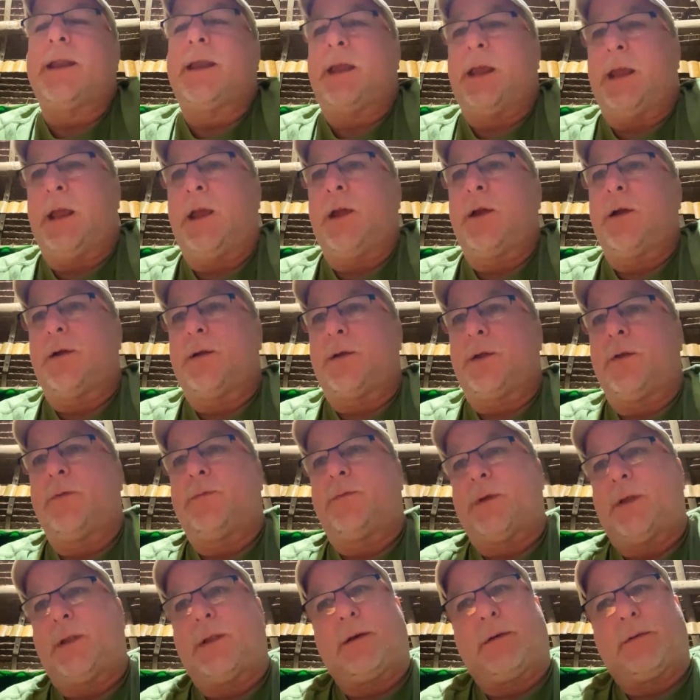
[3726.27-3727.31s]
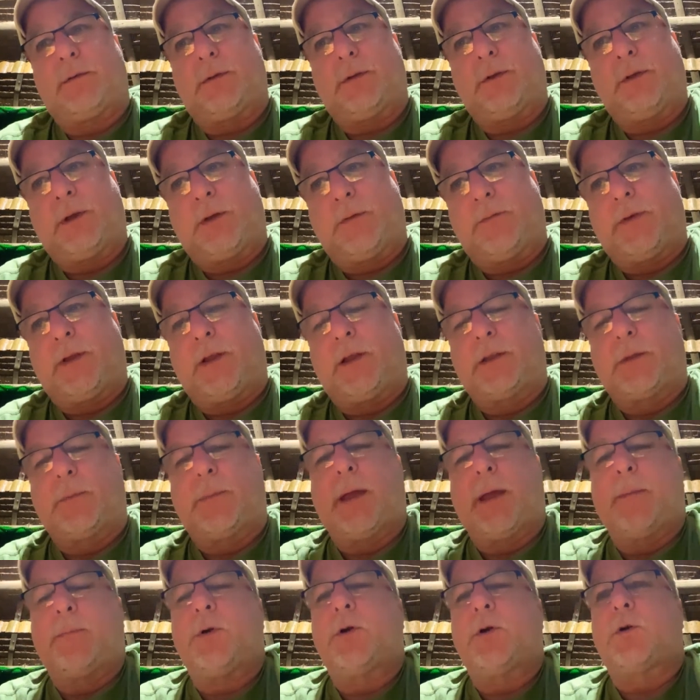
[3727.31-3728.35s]
here, you can fill out the
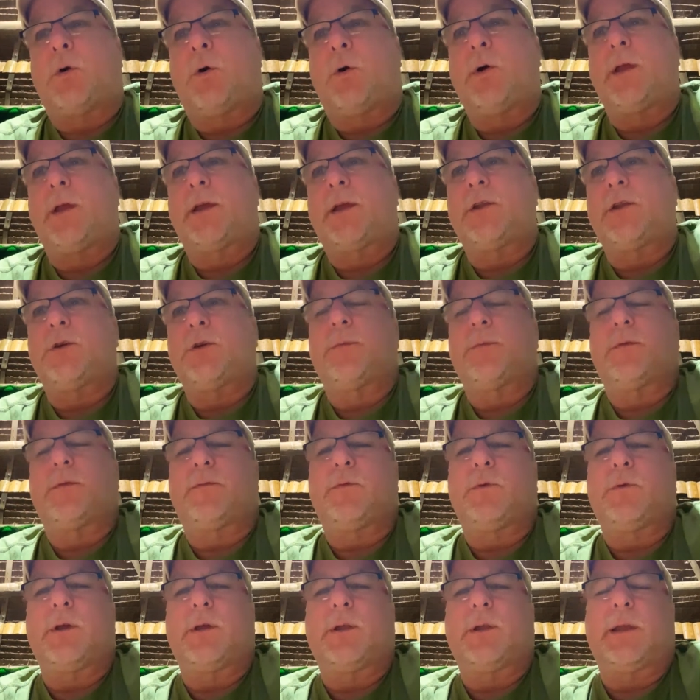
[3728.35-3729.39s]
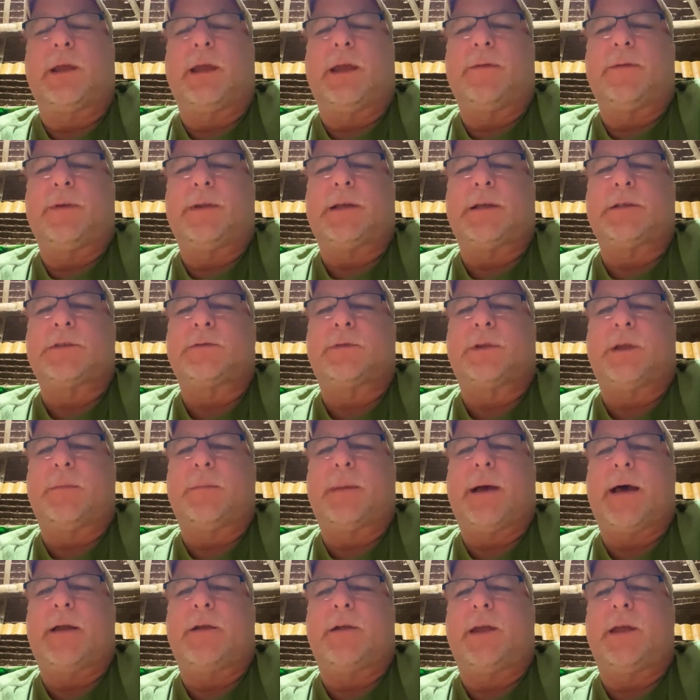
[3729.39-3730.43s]
paperwork, or you can do it before you leave. It doesn't really
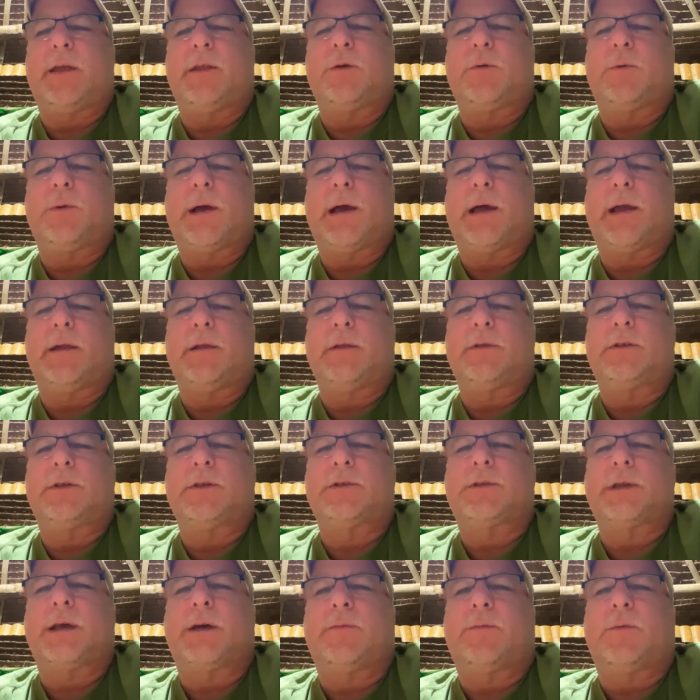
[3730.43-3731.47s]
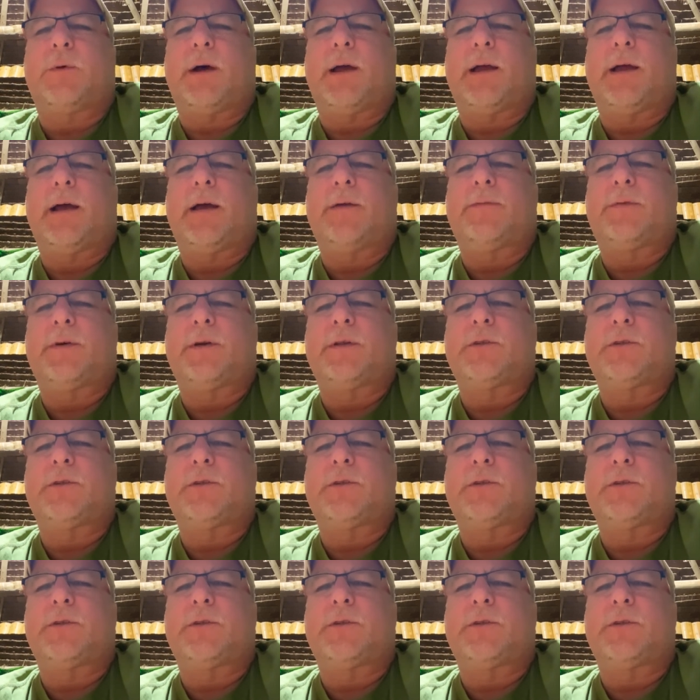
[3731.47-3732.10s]
matter either way. Just FYI for